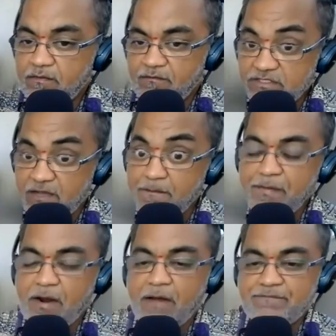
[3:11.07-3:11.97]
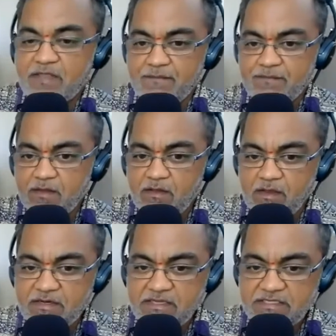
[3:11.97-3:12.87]
samprapte,
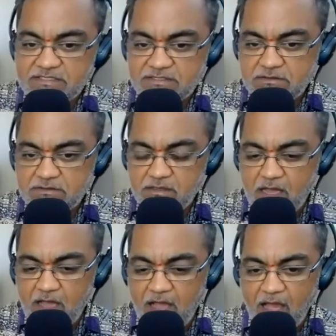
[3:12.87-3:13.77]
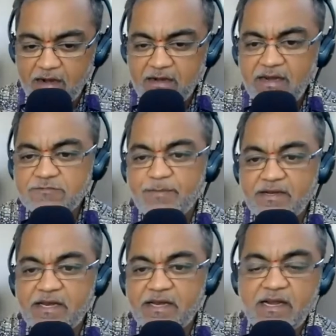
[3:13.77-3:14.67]
it is
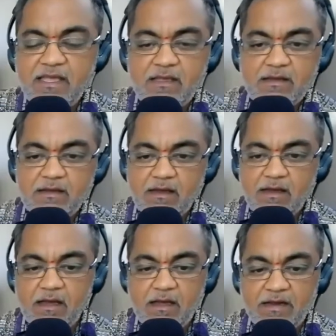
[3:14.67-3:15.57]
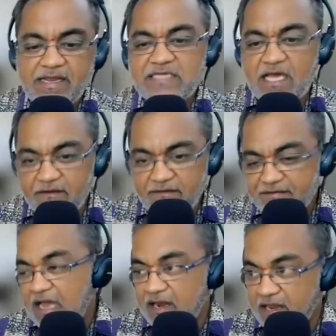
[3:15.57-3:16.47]
unexpectedly, it has
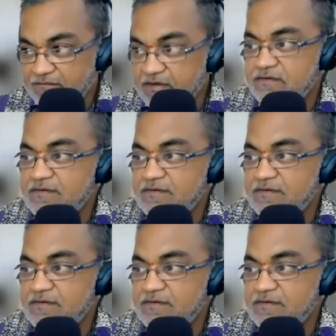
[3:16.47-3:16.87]
arrived.